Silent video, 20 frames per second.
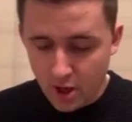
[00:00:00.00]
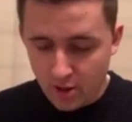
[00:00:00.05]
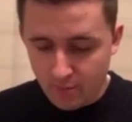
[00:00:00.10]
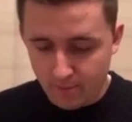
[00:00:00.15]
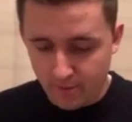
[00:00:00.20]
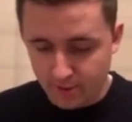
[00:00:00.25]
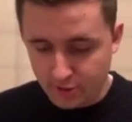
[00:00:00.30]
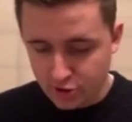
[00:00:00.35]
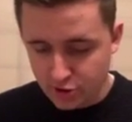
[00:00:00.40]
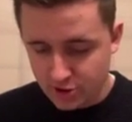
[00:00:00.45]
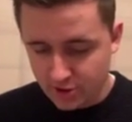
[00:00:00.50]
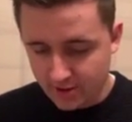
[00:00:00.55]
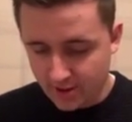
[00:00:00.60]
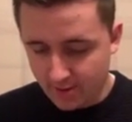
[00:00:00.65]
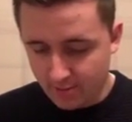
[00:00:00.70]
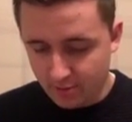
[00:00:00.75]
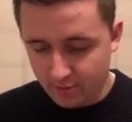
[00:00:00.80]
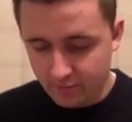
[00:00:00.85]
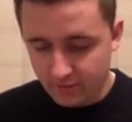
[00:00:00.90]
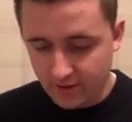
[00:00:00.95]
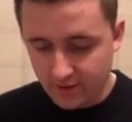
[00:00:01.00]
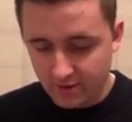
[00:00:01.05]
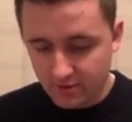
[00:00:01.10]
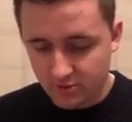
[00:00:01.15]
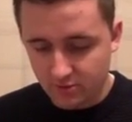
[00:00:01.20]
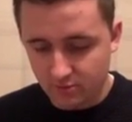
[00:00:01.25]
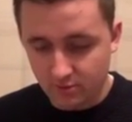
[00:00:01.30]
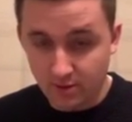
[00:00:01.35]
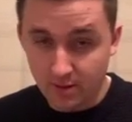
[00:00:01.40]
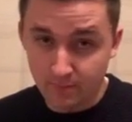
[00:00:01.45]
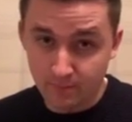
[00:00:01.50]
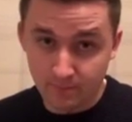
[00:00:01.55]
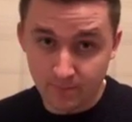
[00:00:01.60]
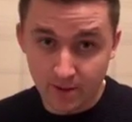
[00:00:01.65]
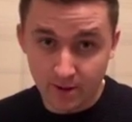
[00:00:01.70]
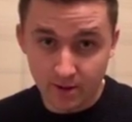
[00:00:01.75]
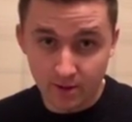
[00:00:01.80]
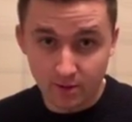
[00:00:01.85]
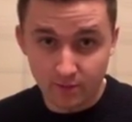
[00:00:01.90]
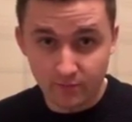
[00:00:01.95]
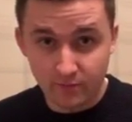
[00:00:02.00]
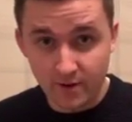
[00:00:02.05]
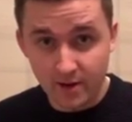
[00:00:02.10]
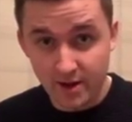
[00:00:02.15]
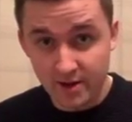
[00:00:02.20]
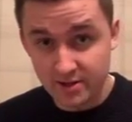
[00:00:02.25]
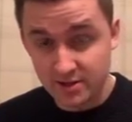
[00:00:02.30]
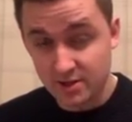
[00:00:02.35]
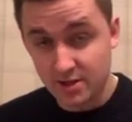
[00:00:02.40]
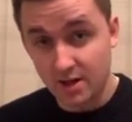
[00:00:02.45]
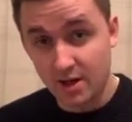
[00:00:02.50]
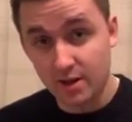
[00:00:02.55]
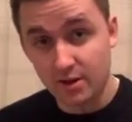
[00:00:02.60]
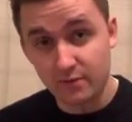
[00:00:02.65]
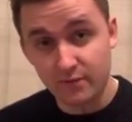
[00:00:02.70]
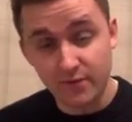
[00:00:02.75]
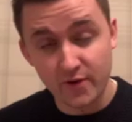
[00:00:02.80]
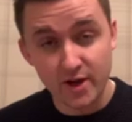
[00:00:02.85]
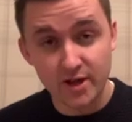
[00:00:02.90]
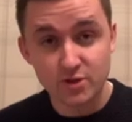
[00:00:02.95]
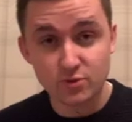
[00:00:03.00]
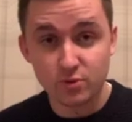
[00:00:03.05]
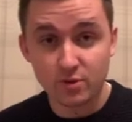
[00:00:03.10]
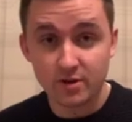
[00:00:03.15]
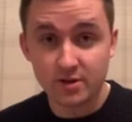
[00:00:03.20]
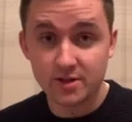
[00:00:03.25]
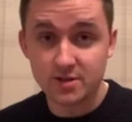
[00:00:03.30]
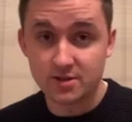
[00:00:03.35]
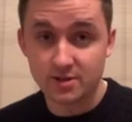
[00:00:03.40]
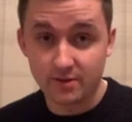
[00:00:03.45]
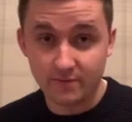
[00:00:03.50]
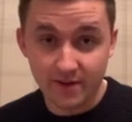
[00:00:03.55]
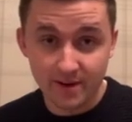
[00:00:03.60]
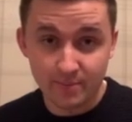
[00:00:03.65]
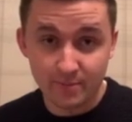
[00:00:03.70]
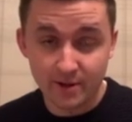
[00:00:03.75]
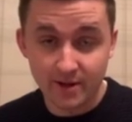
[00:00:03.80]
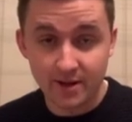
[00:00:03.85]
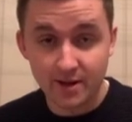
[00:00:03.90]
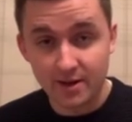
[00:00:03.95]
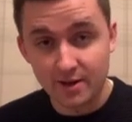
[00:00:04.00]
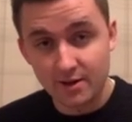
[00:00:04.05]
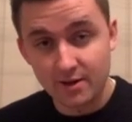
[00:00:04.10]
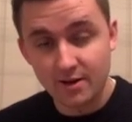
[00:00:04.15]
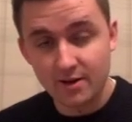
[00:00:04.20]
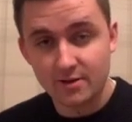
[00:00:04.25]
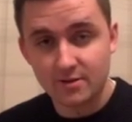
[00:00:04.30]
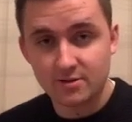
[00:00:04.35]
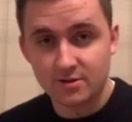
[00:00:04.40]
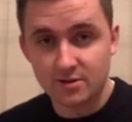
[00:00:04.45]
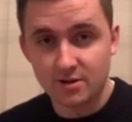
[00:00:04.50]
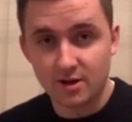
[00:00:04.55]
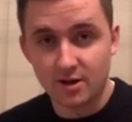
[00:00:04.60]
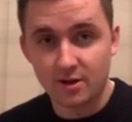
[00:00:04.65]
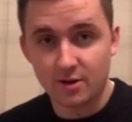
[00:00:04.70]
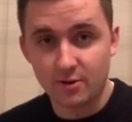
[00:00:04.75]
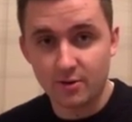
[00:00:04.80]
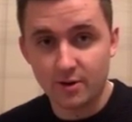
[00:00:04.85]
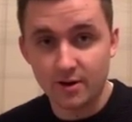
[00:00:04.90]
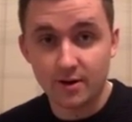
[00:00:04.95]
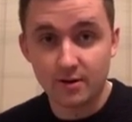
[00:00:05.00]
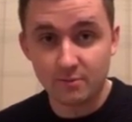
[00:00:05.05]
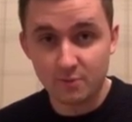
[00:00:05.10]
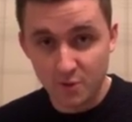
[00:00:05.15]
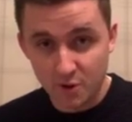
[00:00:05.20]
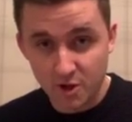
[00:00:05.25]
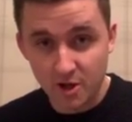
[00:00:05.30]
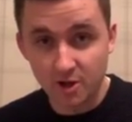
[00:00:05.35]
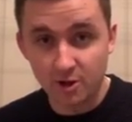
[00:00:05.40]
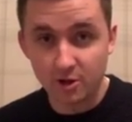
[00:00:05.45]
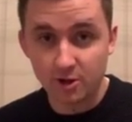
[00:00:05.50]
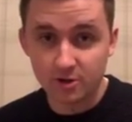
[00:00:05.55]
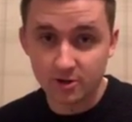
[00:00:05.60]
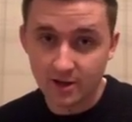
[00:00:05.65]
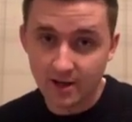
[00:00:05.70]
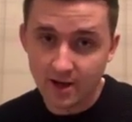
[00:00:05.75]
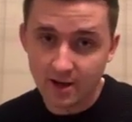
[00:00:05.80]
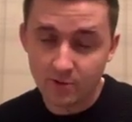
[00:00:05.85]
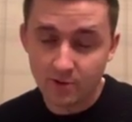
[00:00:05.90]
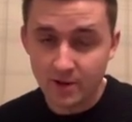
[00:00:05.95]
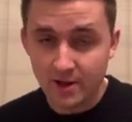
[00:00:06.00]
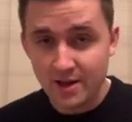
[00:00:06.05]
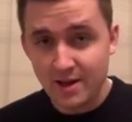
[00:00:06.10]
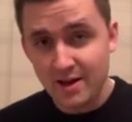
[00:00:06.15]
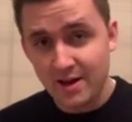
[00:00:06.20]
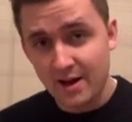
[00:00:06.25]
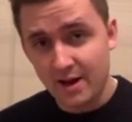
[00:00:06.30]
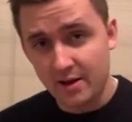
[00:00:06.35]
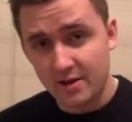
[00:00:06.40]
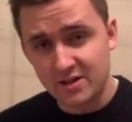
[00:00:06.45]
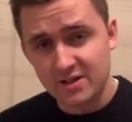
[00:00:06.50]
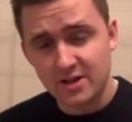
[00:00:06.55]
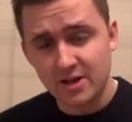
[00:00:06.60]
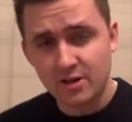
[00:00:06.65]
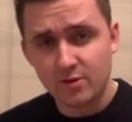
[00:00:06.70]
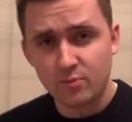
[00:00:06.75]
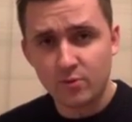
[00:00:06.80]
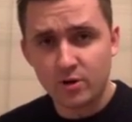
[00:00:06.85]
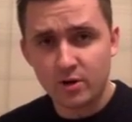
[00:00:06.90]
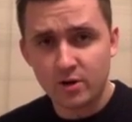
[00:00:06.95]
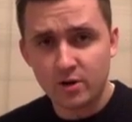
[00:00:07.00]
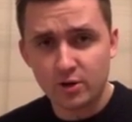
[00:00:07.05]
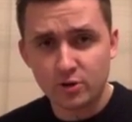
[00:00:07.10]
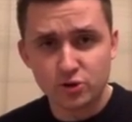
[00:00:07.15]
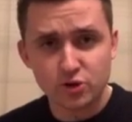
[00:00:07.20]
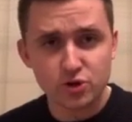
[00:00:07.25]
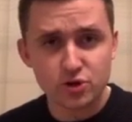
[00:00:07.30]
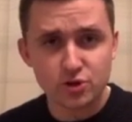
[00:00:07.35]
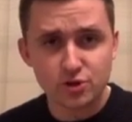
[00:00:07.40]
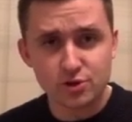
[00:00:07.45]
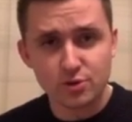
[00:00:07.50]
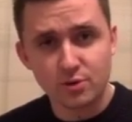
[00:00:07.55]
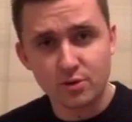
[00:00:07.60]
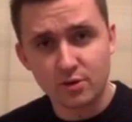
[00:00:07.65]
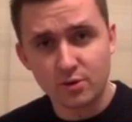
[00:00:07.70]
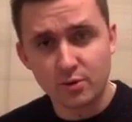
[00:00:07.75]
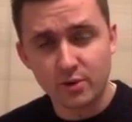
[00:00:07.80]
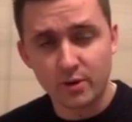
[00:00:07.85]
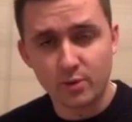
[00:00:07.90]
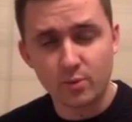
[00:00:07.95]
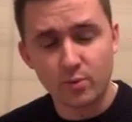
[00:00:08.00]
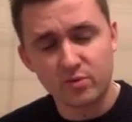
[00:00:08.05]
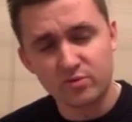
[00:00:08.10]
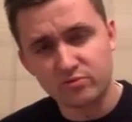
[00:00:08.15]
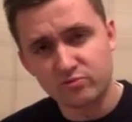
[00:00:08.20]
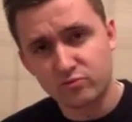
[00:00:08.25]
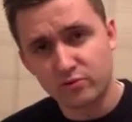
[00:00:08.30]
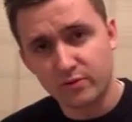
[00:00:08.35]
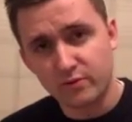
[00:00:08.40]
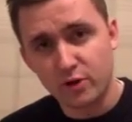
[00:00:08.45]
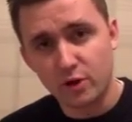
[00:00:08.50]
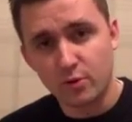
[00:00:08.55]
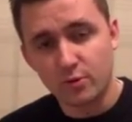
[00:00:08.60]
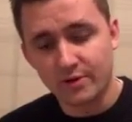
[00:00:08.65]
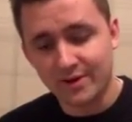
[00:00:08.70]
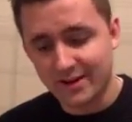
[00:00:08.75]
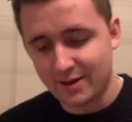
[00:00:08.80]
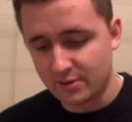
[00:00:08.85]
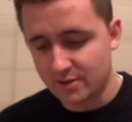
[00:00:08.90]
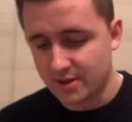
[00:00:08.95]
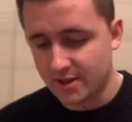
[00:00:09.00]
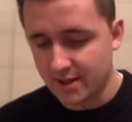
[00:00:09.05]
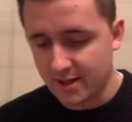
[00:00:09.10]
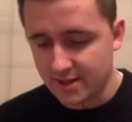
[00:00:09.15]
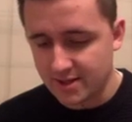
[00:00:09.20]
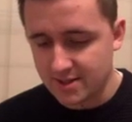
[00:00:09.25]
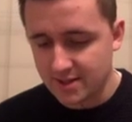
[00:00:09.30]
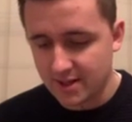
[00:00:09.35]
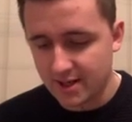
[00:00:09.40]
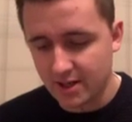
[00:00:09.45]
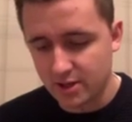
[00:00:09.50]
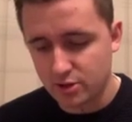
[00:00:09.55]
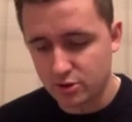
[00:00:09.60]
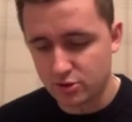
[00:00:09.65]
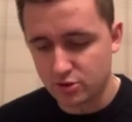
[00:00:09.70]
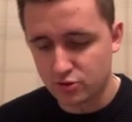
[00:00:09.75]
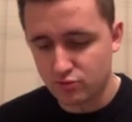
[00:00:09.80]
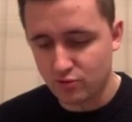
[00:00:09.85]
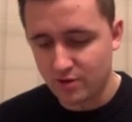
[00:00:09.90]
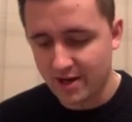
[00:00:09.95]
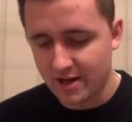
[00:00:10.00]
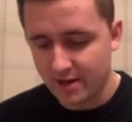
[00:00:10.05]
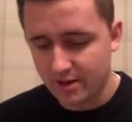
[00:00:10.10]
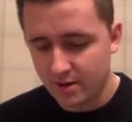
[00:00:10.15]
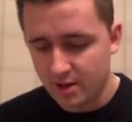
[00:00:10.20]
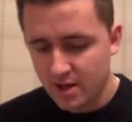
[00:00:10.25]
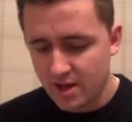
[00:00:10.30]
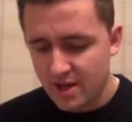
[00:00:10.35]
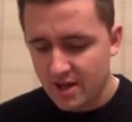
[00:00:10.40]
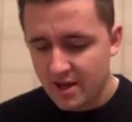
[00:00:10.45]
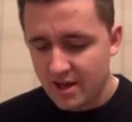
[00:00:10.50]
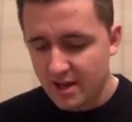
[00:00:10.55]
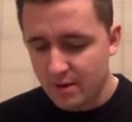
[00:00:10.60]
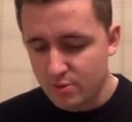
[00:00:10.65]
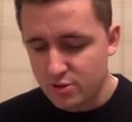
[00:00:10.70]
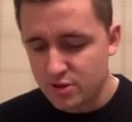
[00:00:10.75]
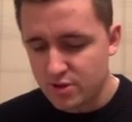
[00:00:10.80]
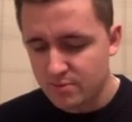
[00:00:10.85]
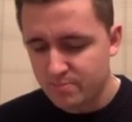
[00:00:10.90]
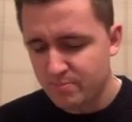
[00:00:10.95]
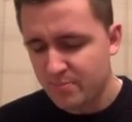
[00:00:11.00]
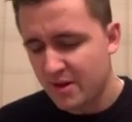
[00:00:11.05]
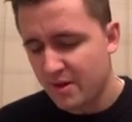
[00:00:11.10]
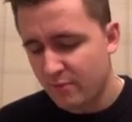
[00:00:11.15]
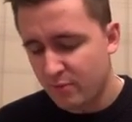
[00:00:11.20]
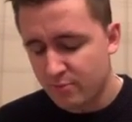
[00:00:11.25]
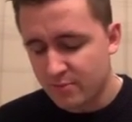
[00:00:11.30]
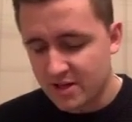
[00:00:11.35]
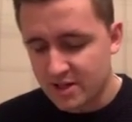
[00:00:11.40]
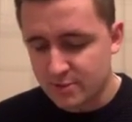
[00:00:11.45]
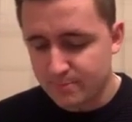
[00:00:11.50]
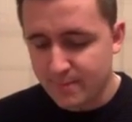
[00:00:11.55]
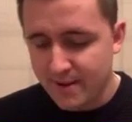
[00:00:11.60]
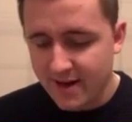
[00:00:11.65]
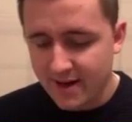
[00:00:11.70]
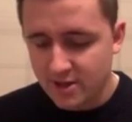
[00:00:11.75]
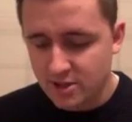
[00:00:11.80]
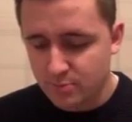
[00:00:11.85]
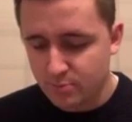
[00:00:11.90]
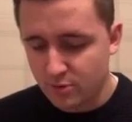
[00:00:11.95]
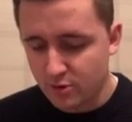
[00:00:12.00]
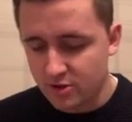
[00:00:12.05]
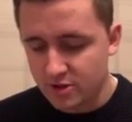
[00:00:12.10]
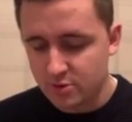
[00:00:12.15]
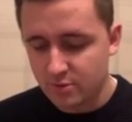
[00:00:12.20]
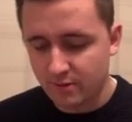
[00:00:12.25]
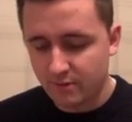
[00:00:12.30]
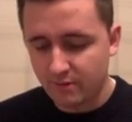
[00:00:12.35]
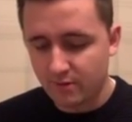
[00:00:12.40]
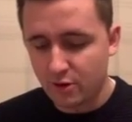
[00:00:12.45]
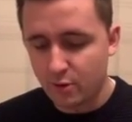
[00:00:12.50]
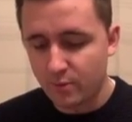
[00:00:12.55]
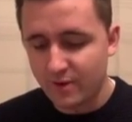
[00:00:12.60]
But just a couple of things to run by you first. The first one is I've had my hair cut, so I'm looking good now. And the second one, I'll just do a quick review on how today's selections ran. It was a bit of a mixed bag, to be honest with you.